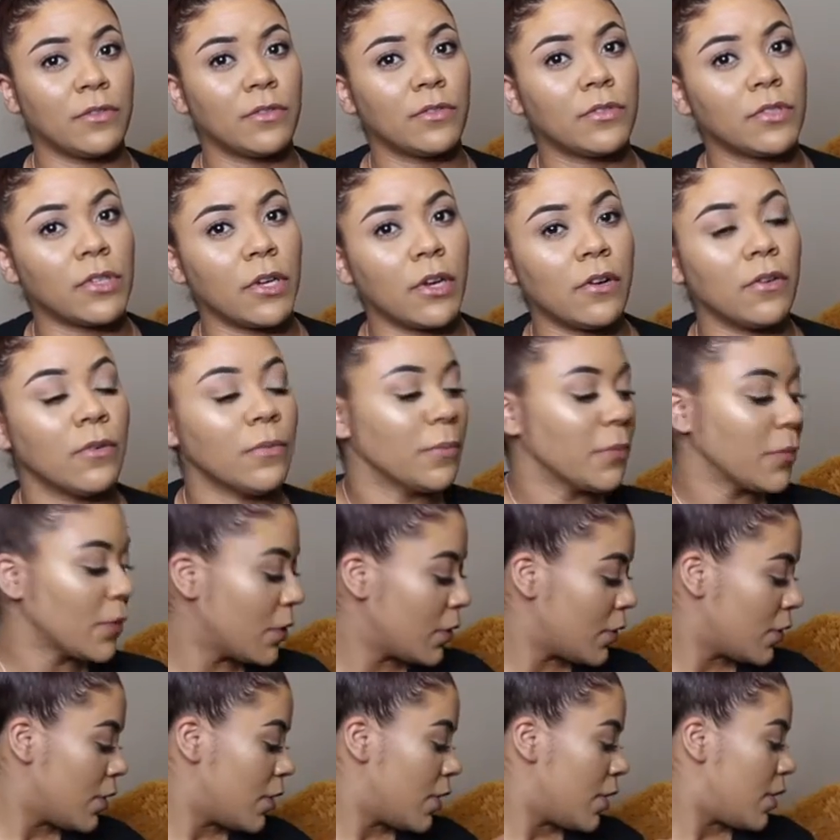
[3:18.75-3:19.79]
So
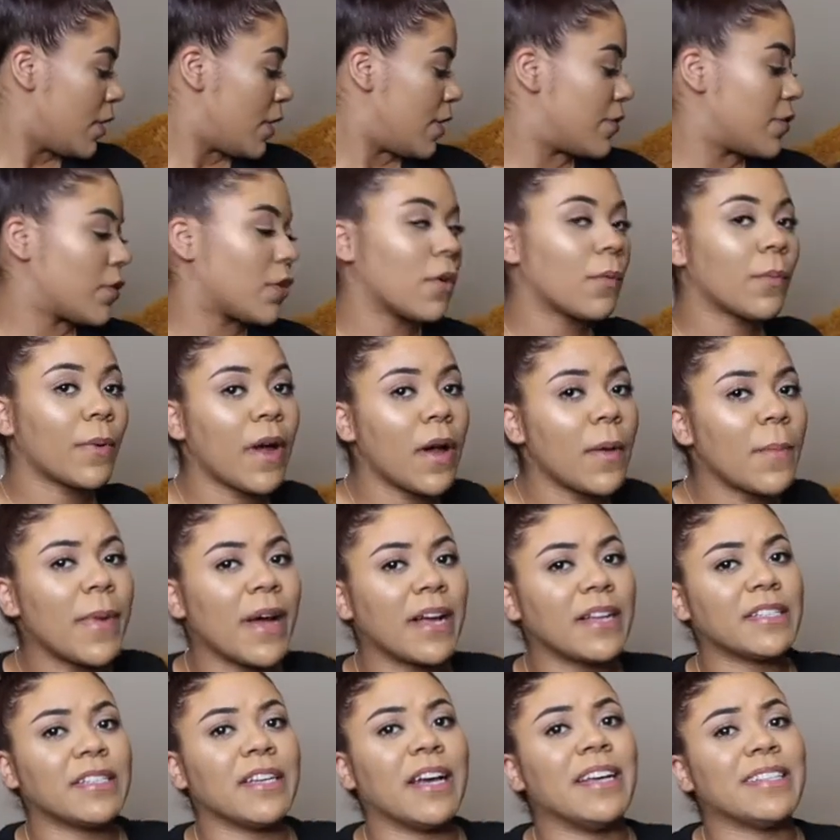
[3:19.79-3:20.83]
if you're around
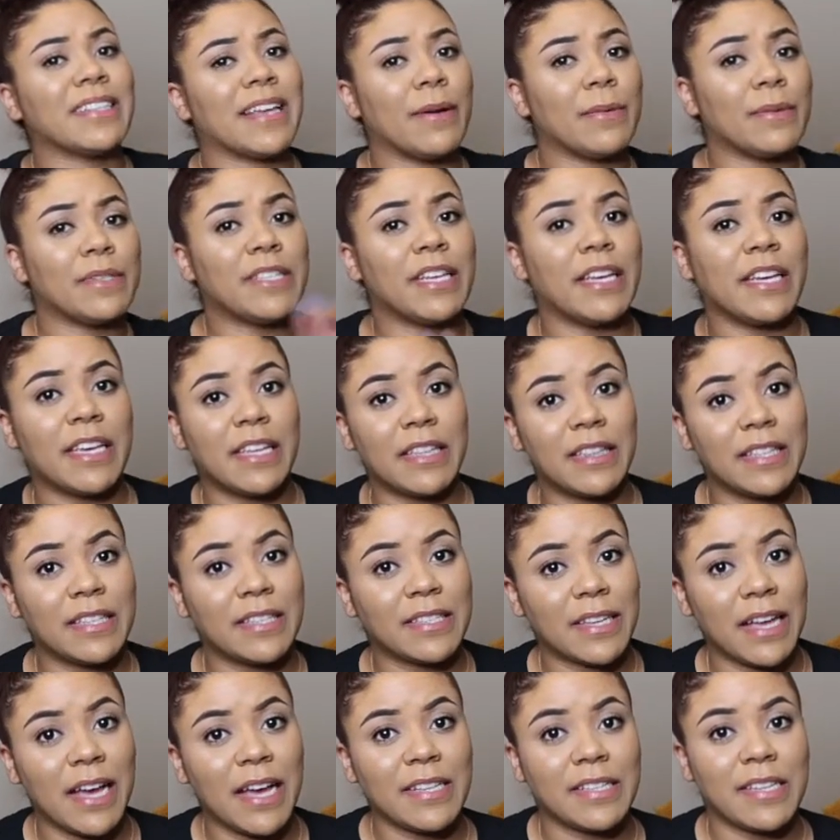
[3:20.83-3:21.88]
my size, I would say get the
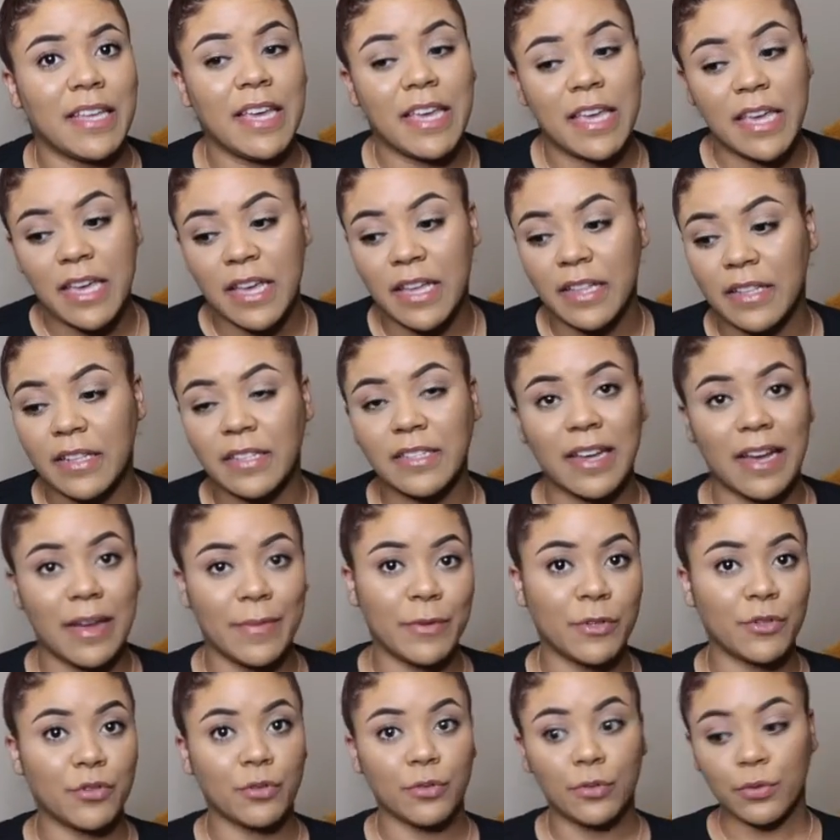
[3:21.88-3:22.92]
size 8 in the Time
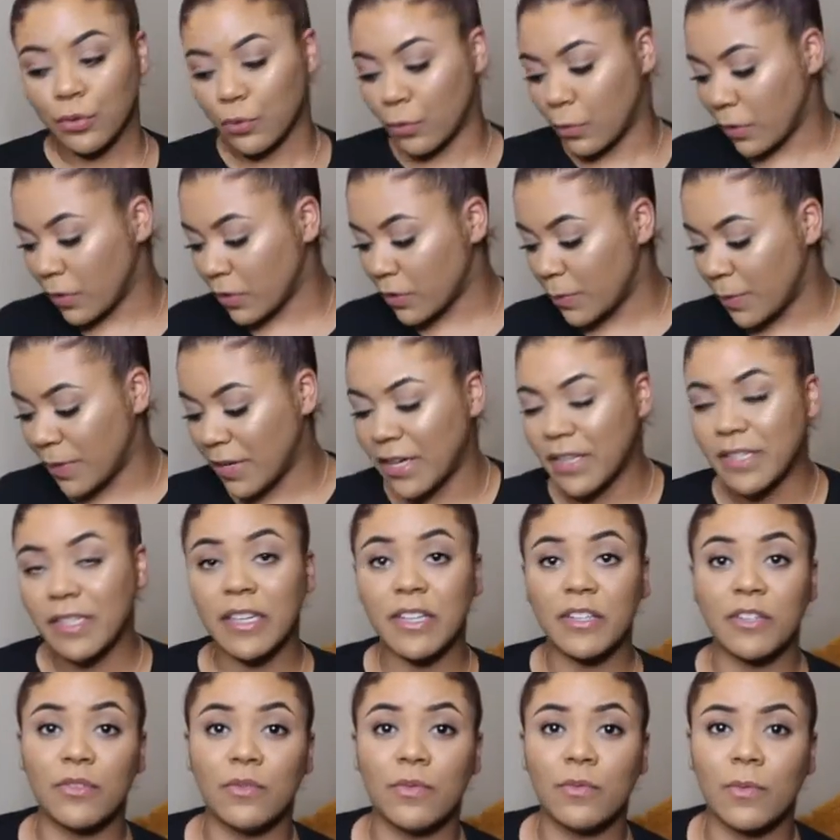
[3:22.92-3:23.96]
and True shorts because
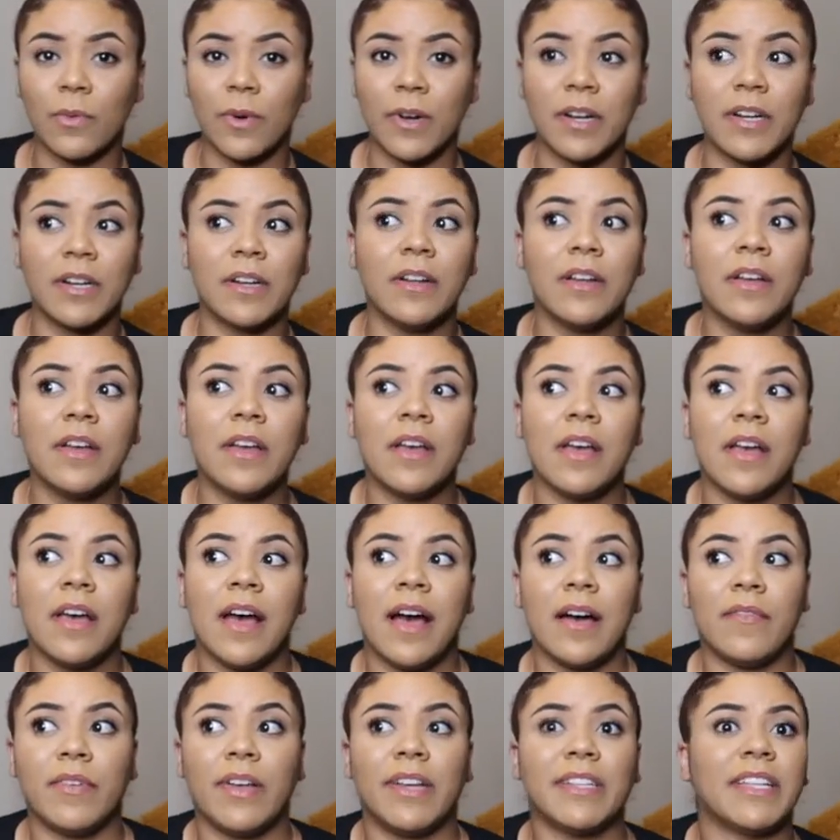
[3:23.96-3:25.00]
they do run,
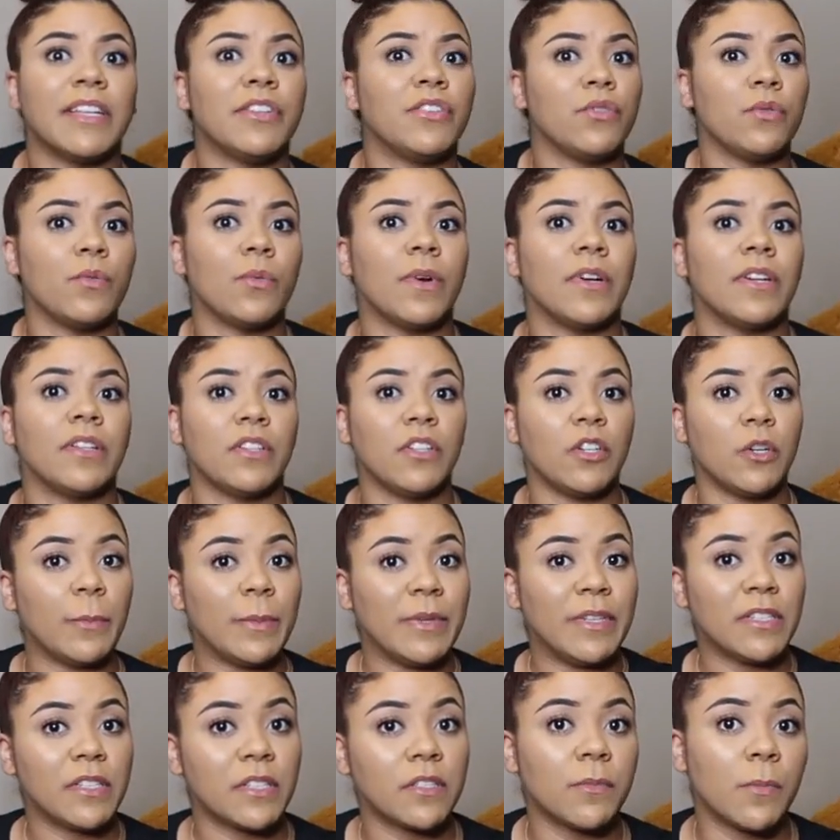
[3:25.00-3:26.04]
I feel like they do run a little
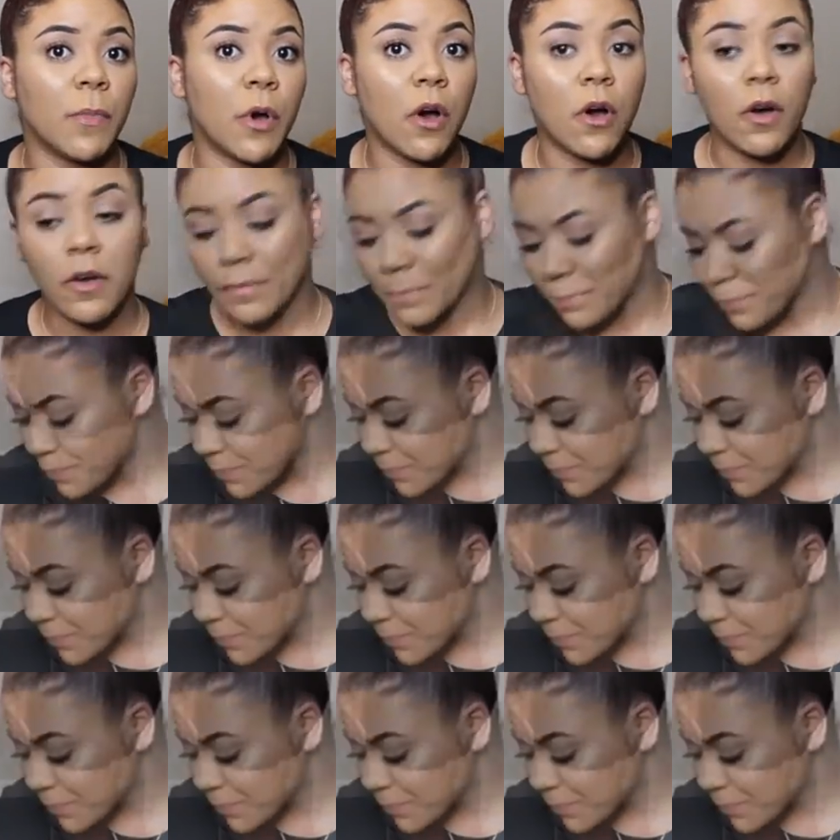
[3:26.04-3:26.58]
bit small.